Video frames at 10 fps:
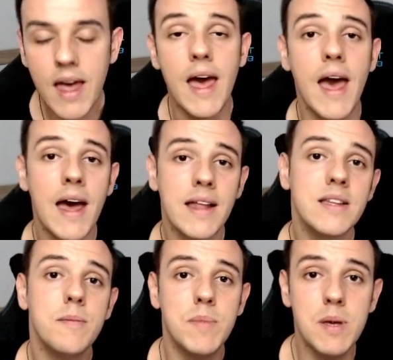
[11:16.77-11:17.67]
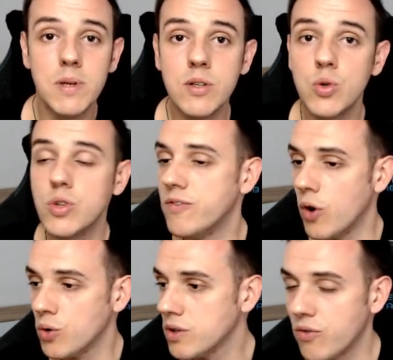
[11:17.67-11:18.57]
and people could
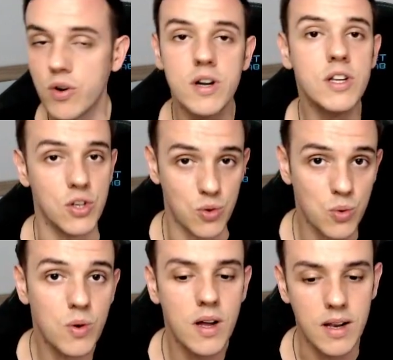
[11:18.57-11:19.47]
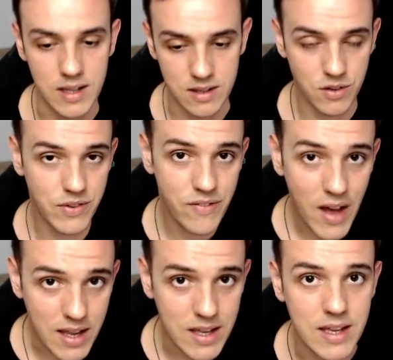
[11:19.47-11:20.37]
vote for a new leader of the
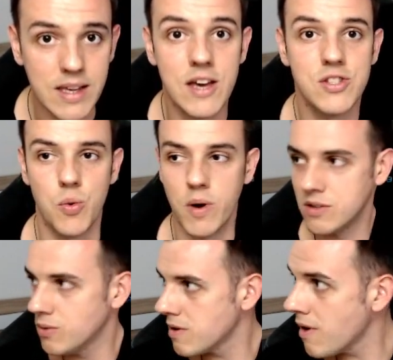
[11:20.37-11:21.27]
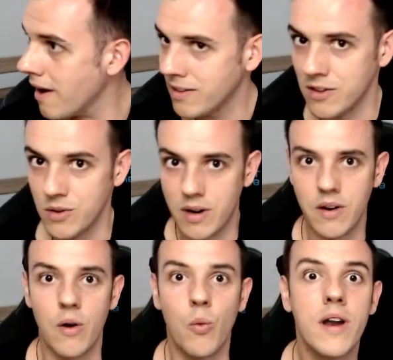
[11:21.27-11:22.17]
valley in case you want to do a riot and you
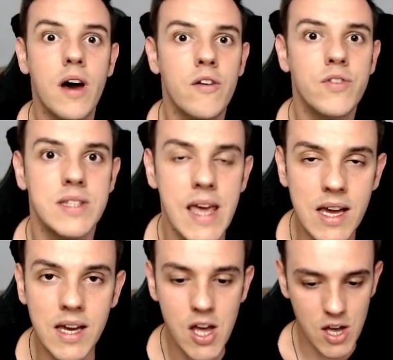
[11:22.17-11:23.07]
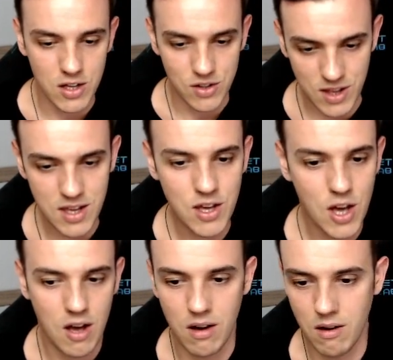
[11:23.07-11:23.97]
want to overtake the
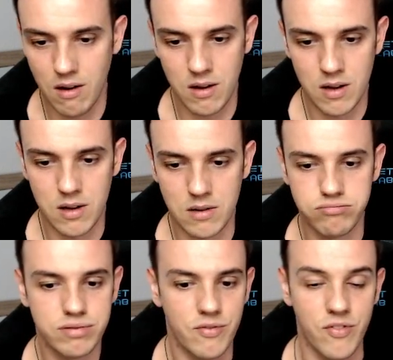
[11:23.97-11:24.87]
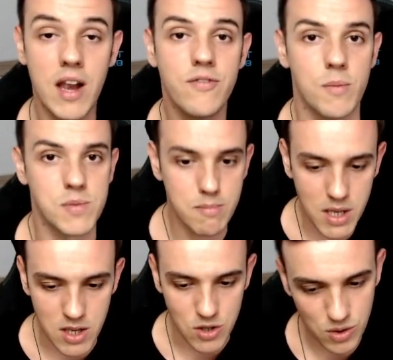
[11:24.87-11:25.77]
uh, valley from
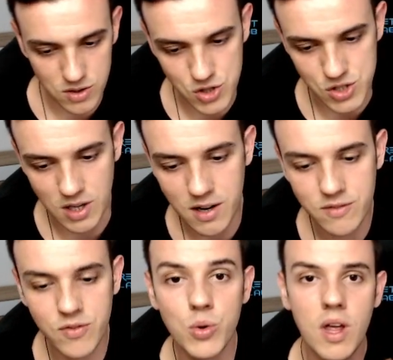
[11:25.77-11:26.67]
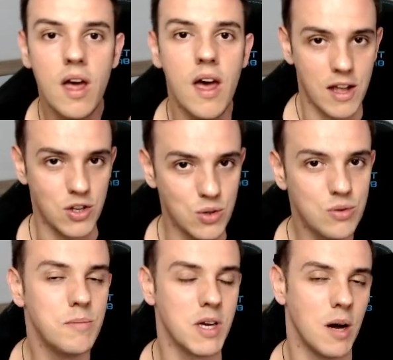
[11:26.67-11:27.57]
somebody you can just start a vote and you
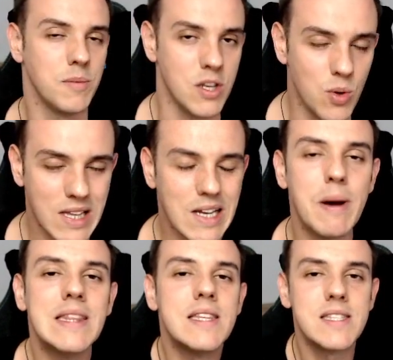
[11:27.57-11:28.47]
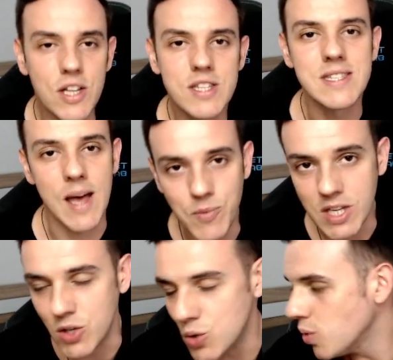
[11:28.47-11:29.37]
become the new leader but that's not something you